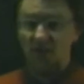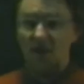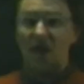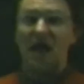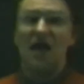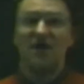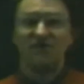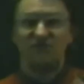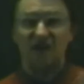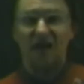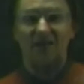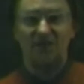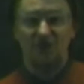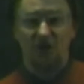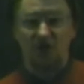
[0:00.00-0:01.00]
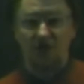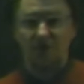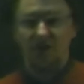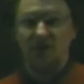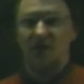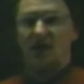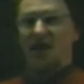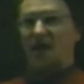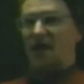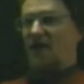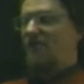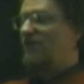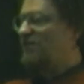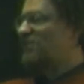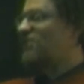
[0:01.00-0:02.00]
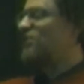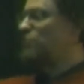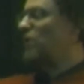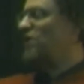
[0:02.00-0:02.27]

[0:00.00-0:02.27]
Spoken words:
a valid argument. And this is what you